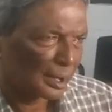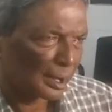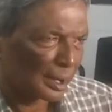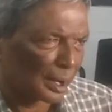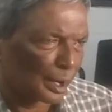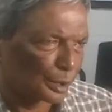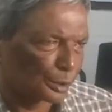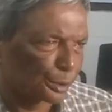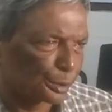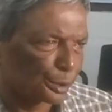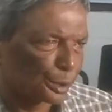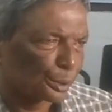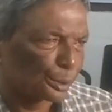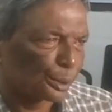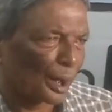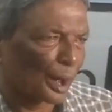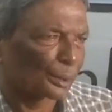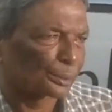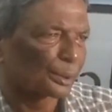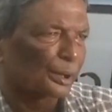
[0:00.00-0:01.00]
and
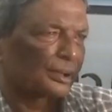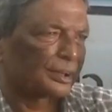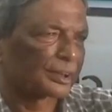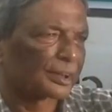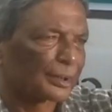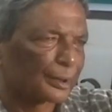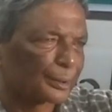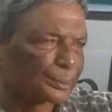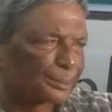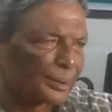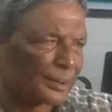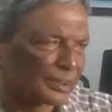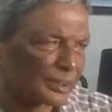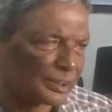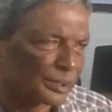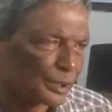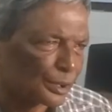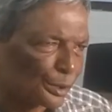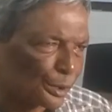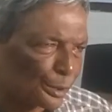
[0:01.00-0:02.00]
our dream is
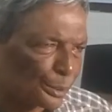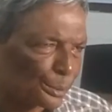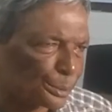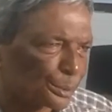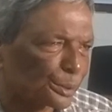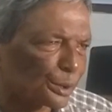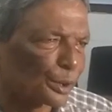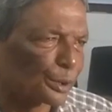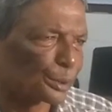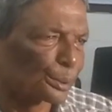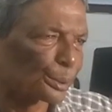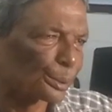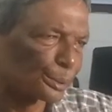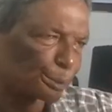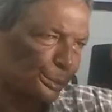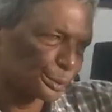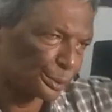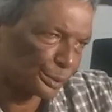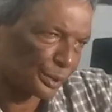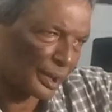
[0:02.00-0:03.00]
we will go
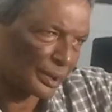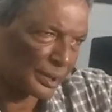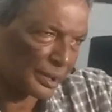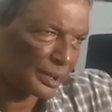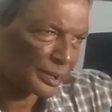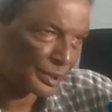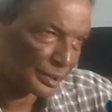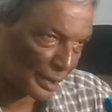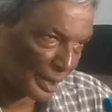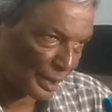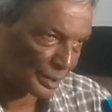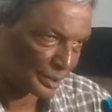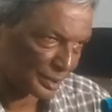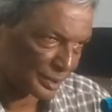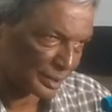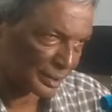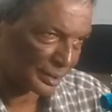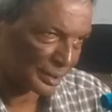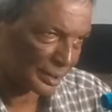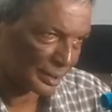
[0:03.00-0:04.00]
to the rich
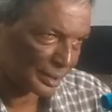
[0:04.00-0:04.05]
country.